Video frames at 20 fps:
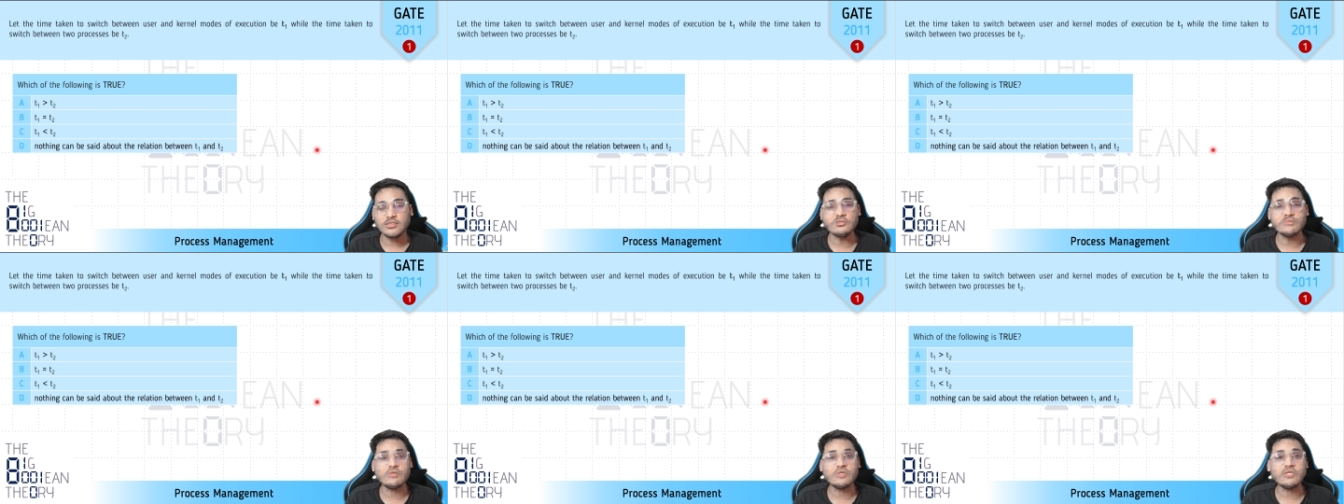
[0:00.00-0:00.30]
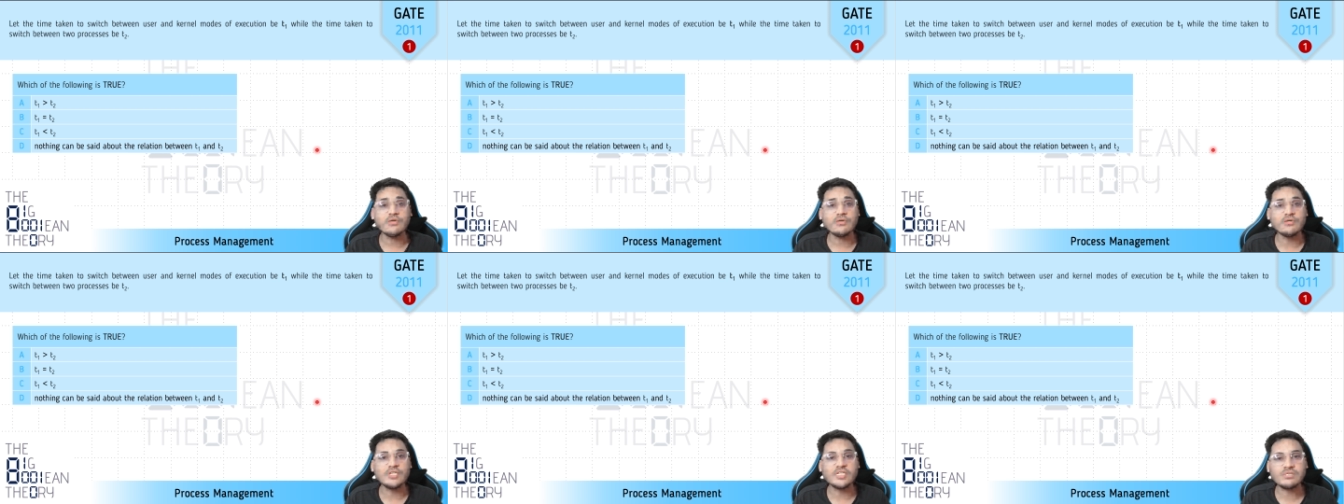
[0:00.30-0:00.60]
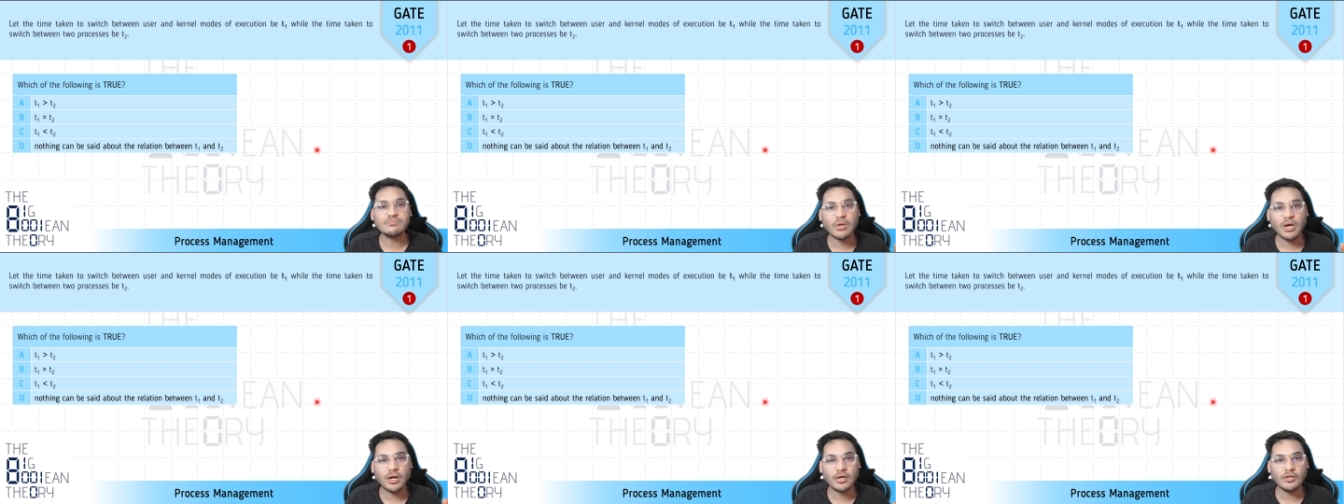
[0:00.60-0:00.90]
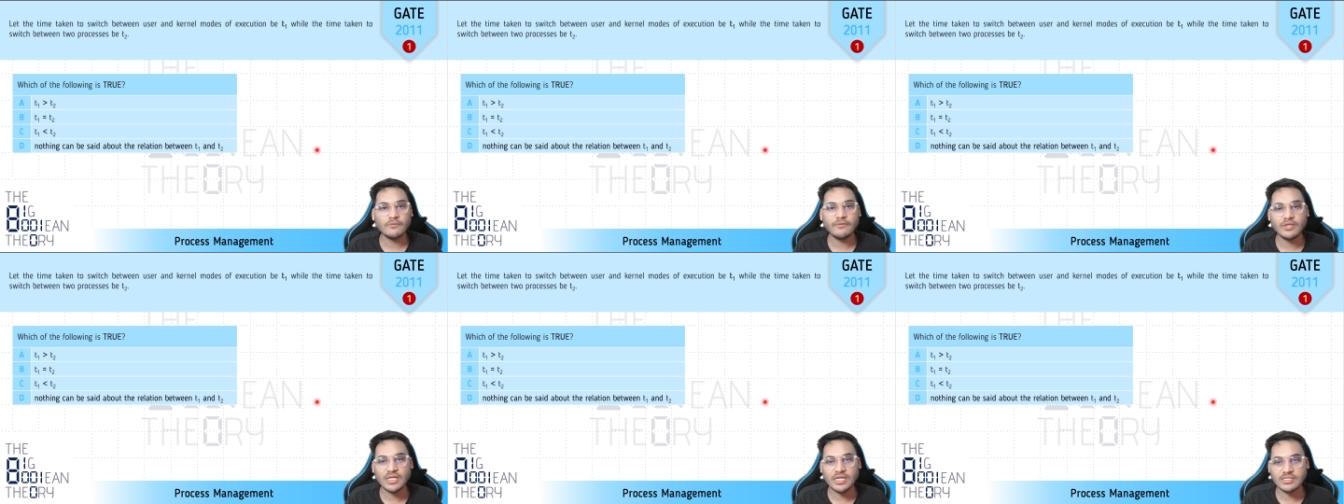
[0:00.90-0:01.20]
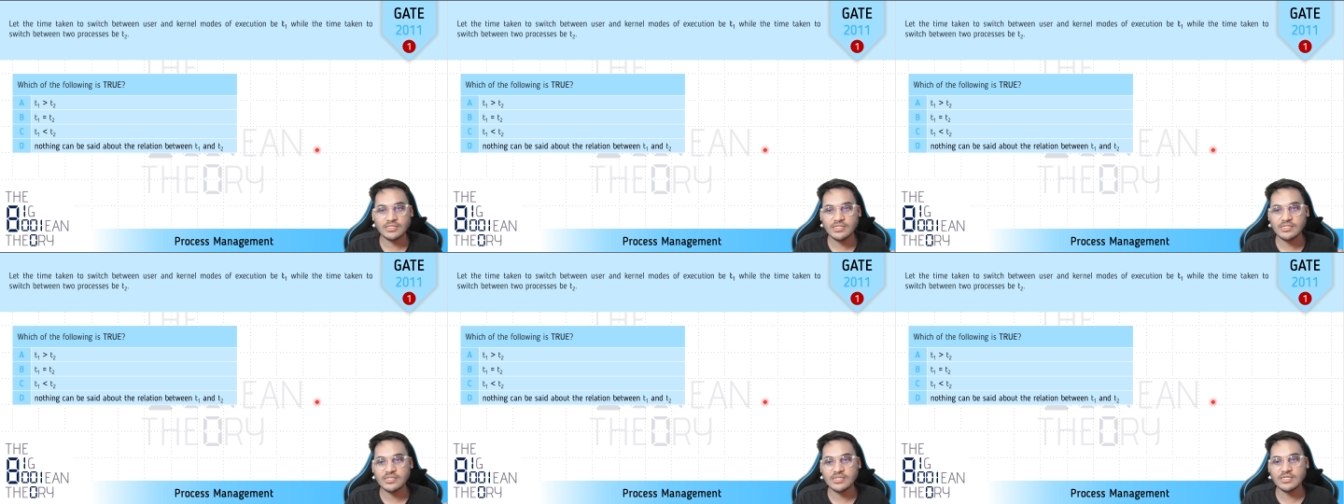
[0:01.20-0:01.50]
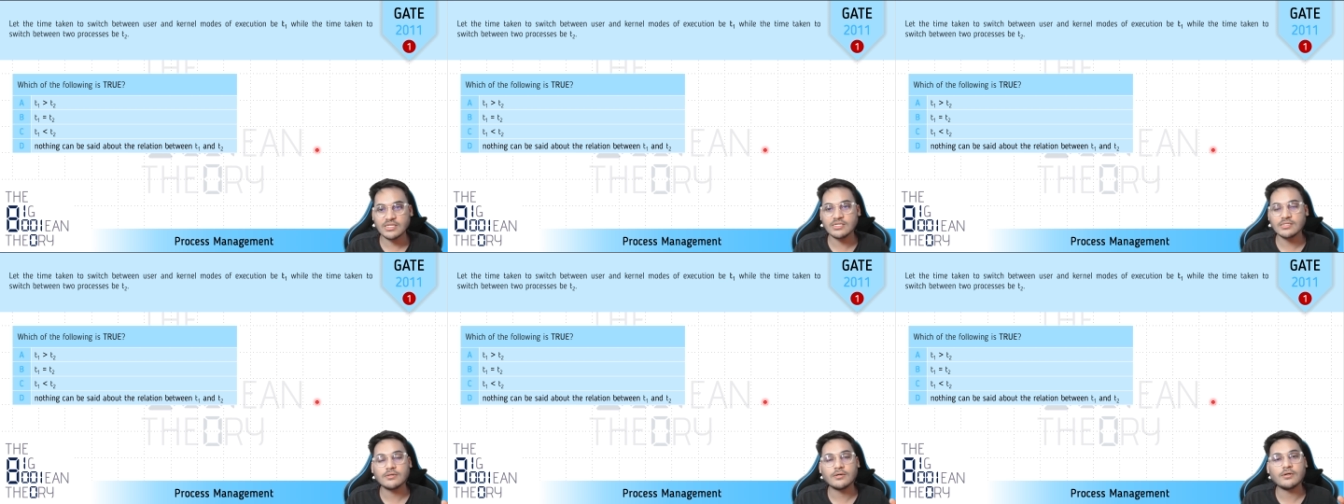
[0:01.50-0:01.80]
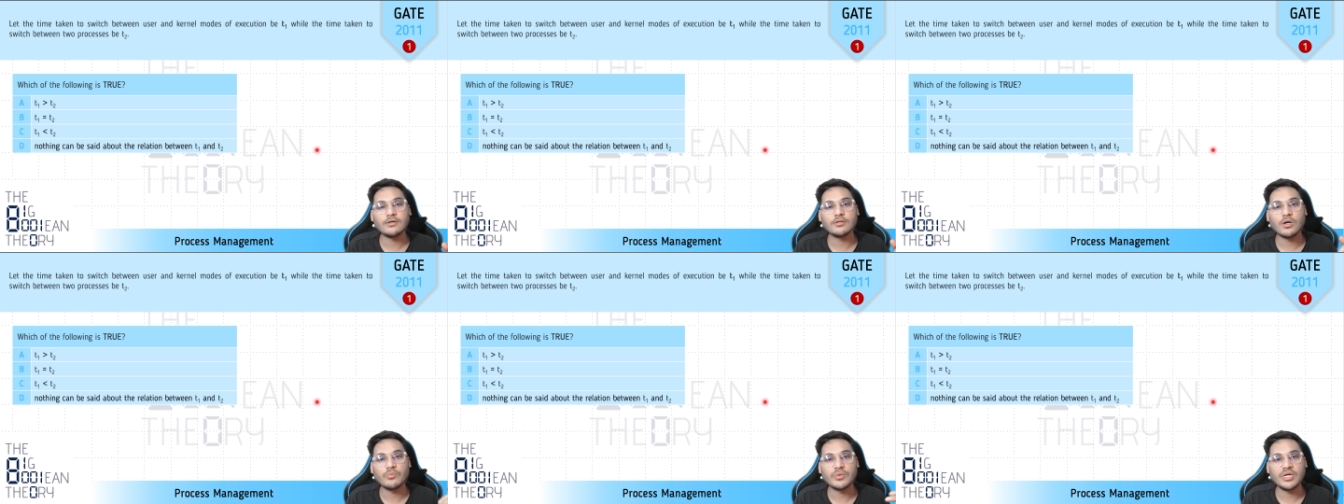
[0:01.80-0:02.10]
video is part of a lecture series
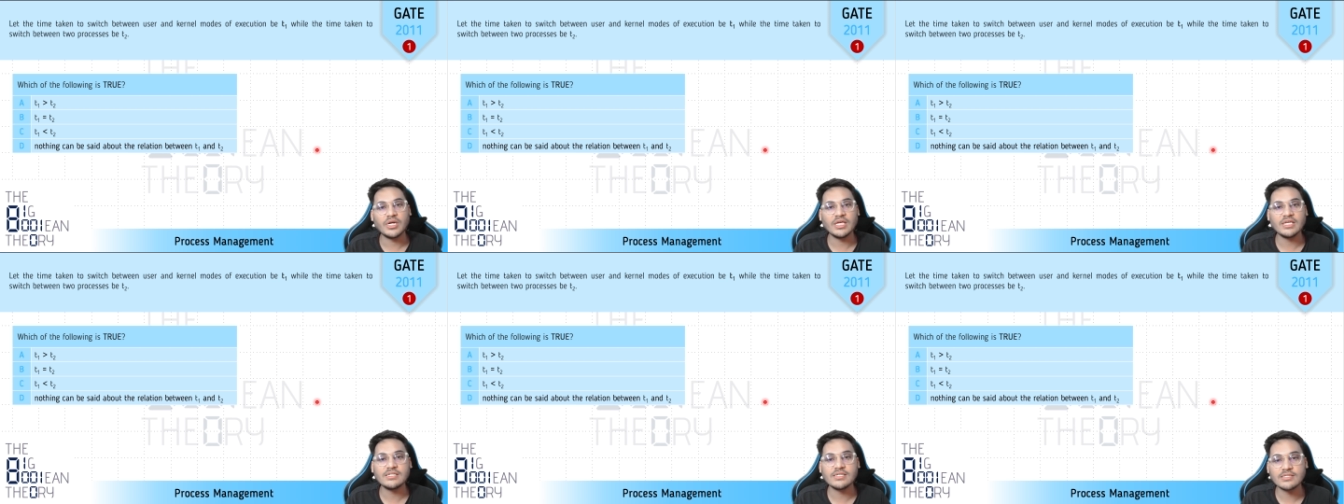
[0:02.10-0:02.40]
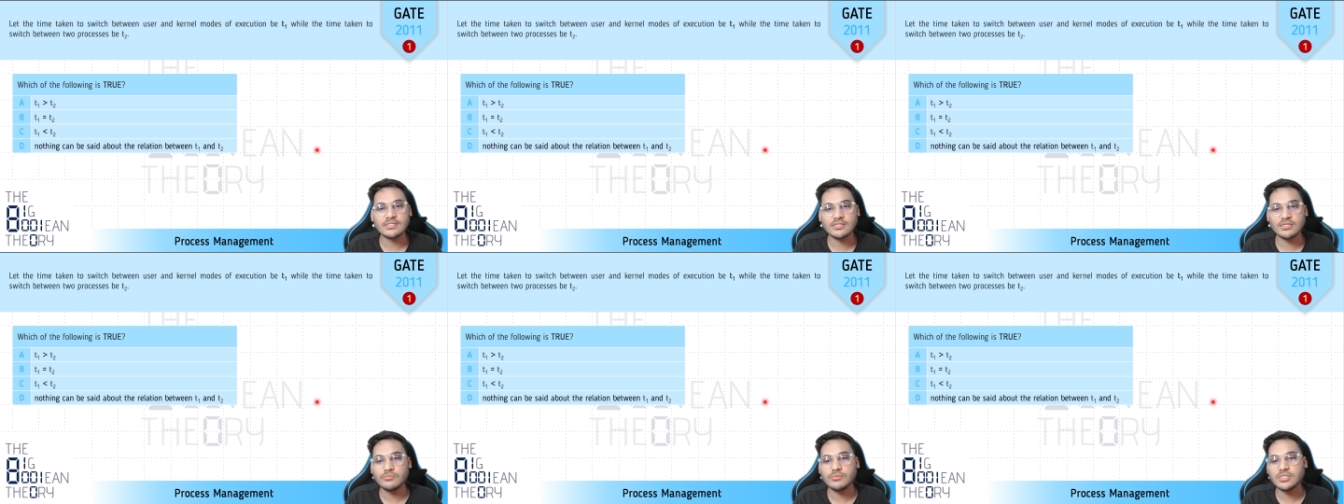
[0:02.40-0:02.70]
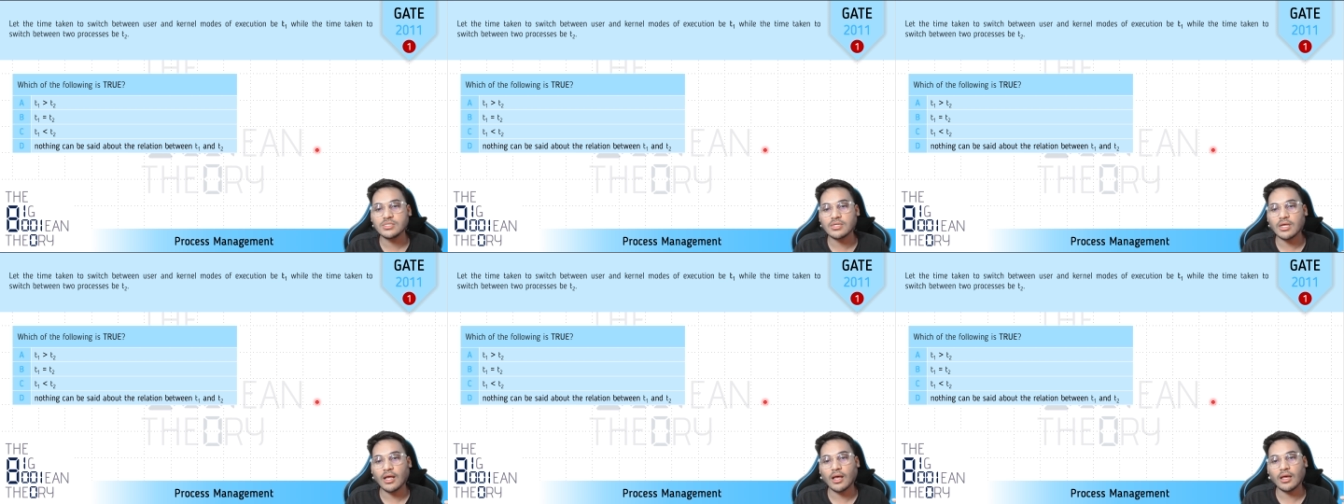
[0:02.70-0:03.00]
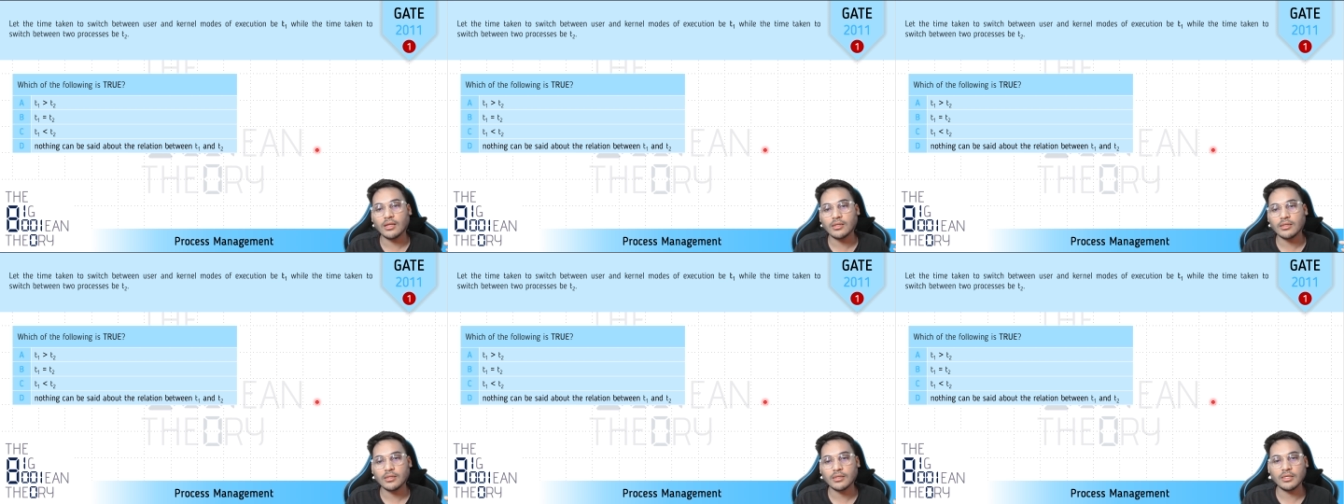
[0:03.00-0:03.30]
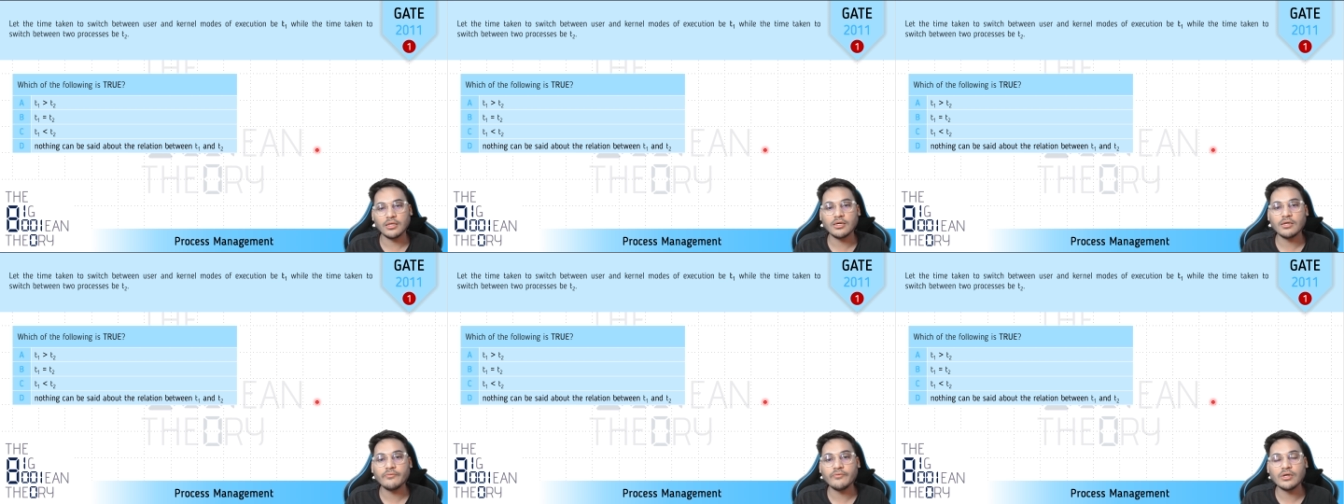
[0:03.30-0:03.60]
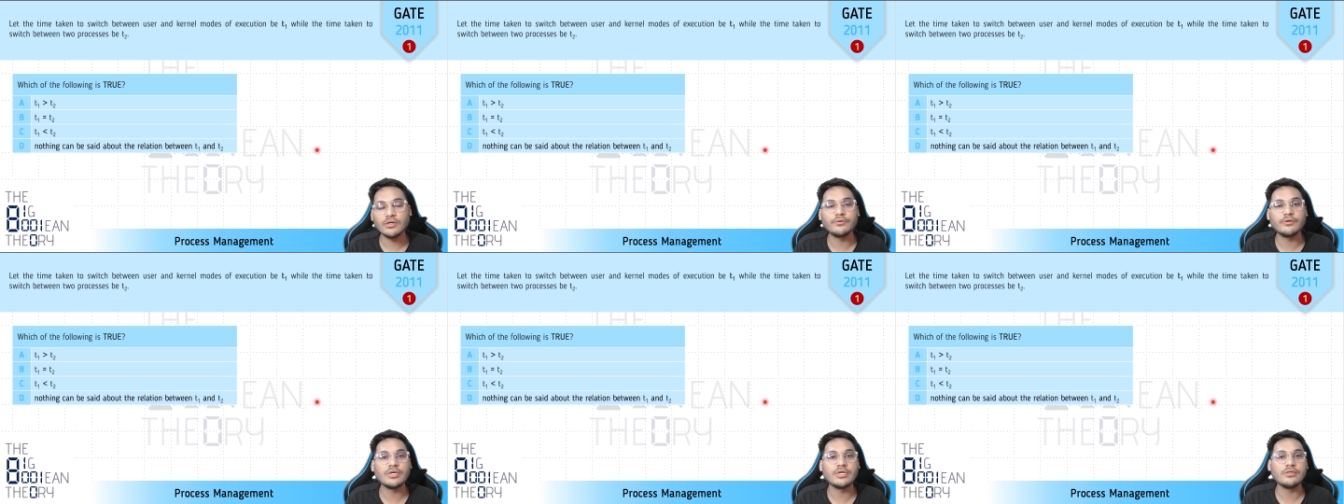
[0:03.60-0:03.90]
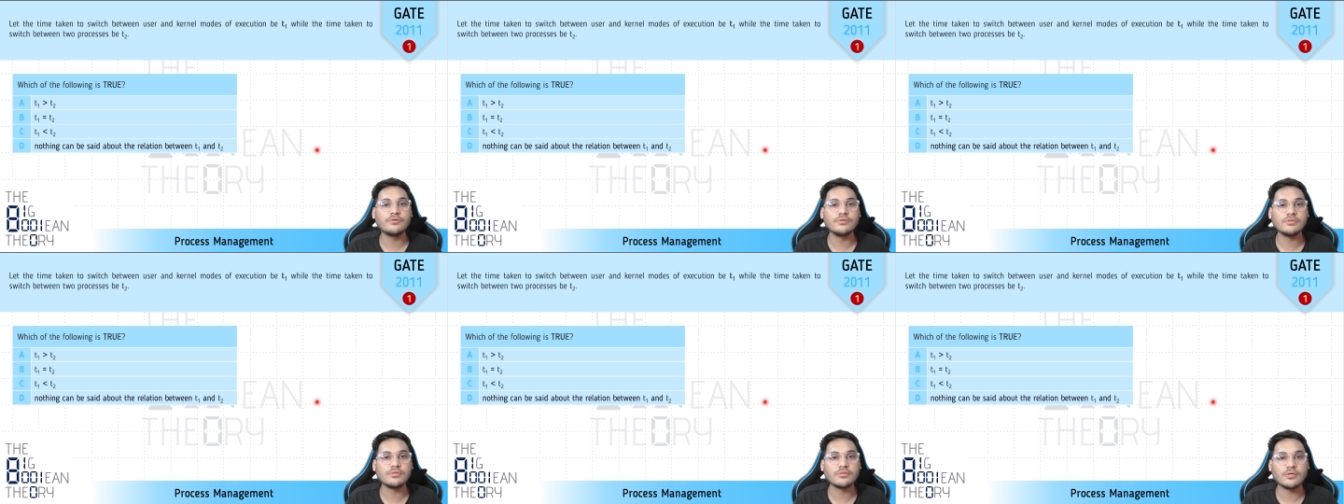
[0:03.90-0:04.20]
on operating systems, and here we are going
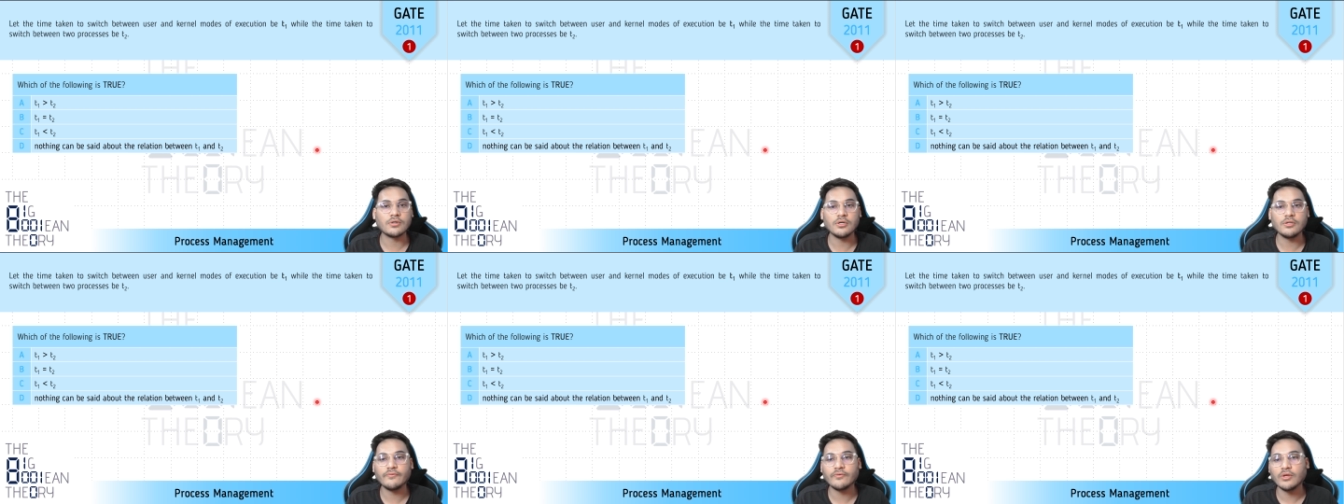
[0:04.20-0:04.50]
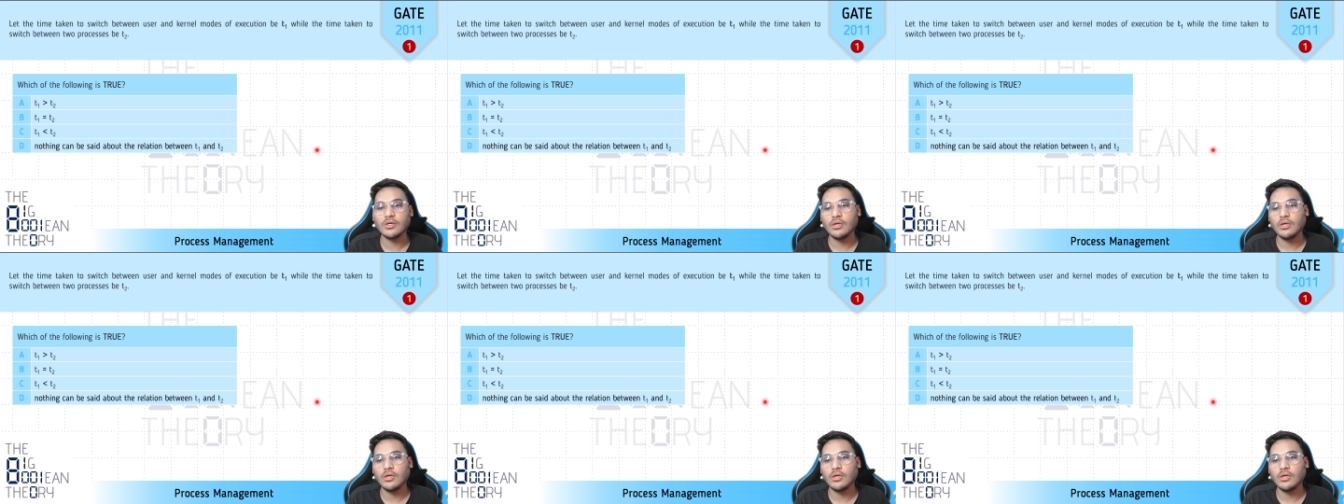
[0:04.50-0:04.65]
to solve